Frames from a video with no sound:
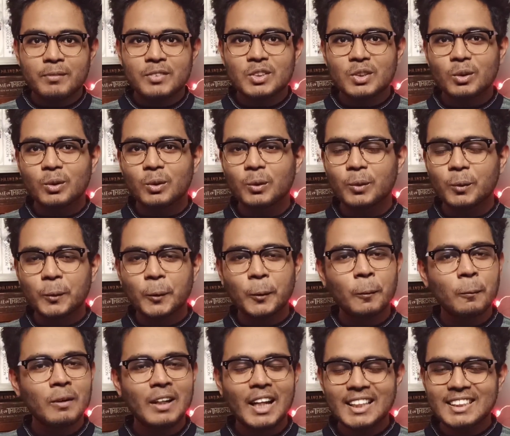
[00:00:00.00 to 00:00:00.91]
So
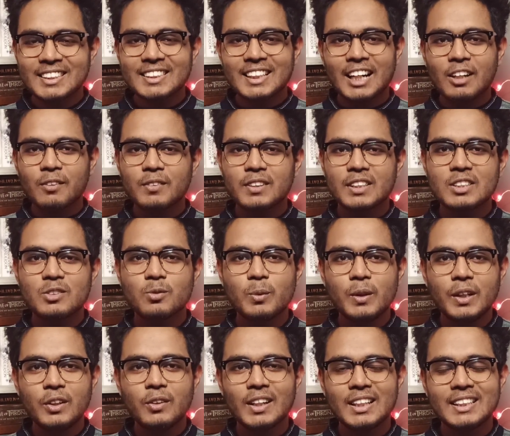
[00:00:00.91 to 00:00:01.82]
let's start with this
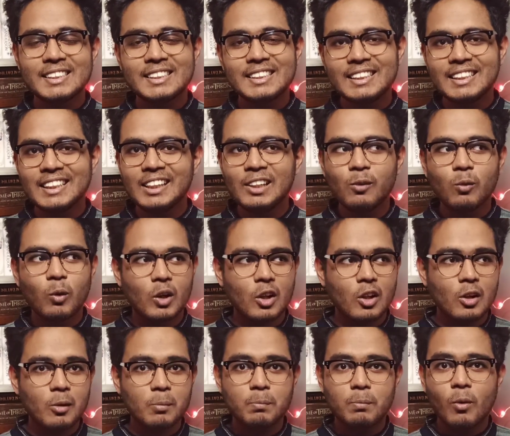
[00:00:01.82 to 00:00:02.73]
video and see what
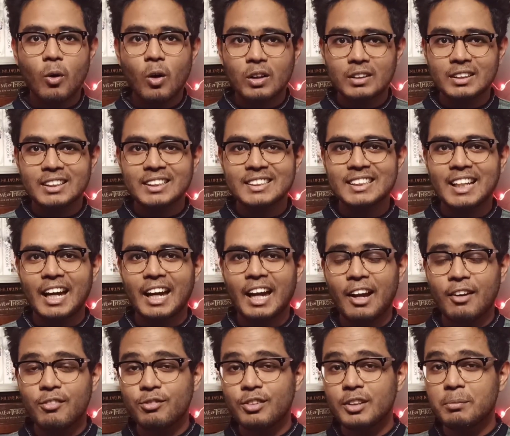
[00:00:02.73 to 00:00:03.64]
all authors I
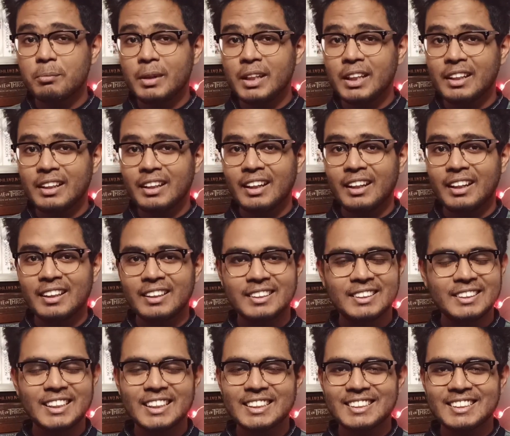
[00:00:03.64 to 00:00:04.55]
have with me,
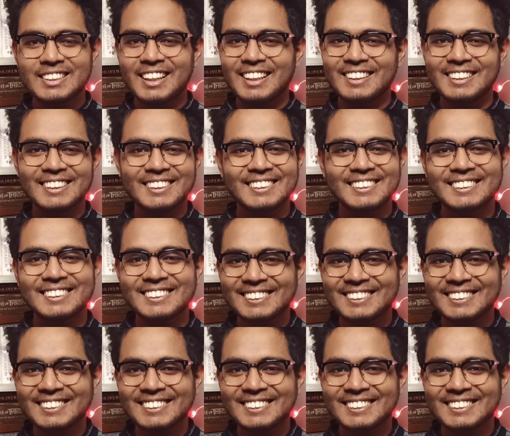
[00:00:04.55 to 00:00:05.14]
and just start.